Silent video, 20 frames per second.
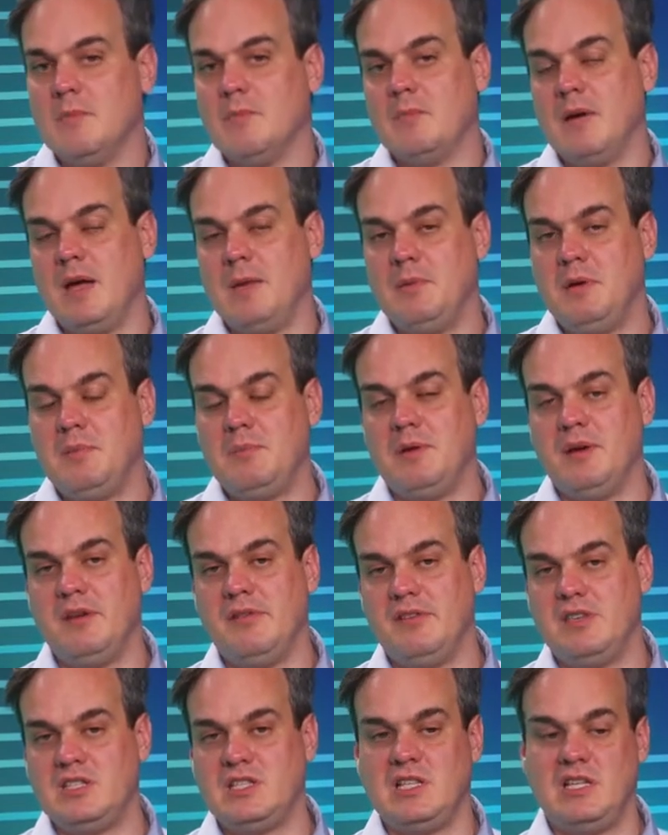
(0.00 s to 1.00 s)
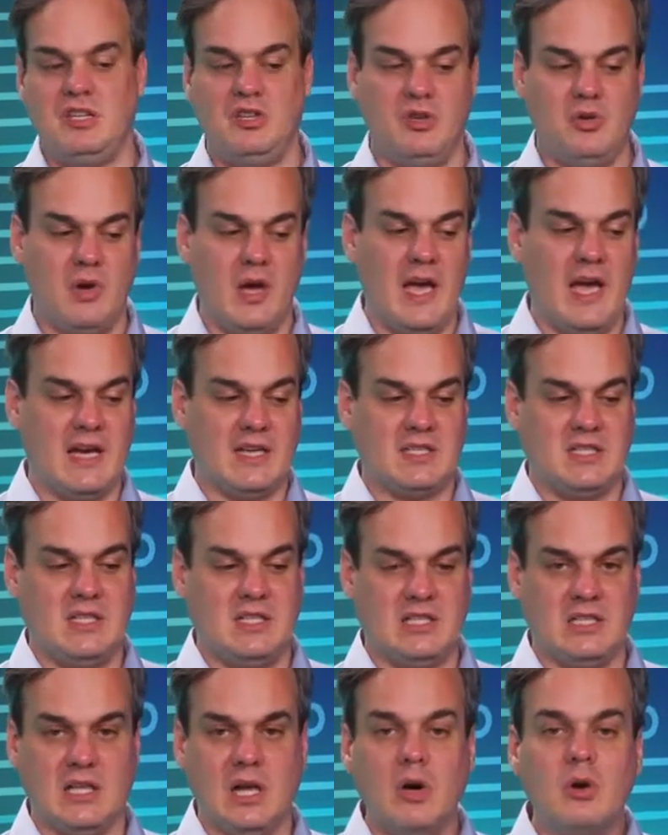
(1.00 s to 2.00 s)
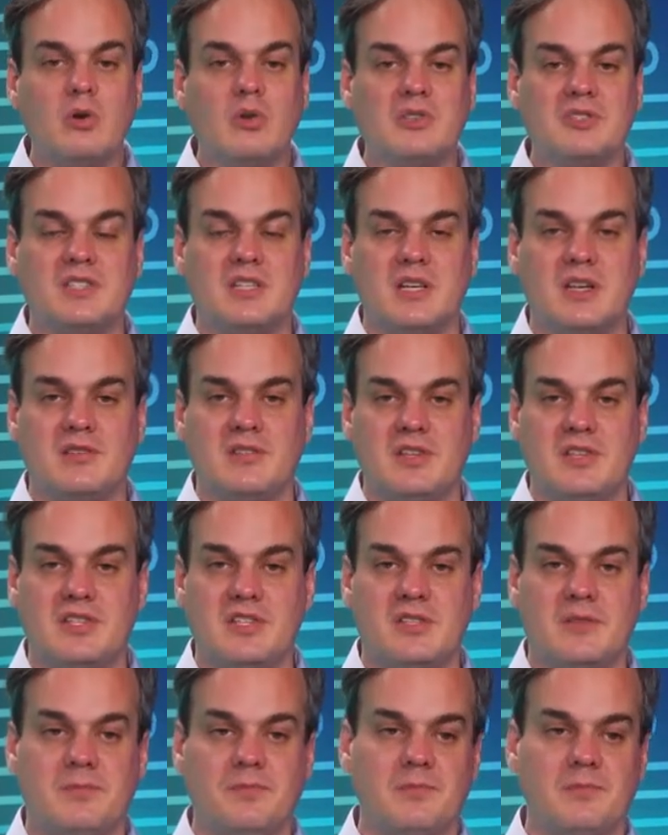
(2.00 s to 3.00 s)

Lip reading: Maybe previously you access local servers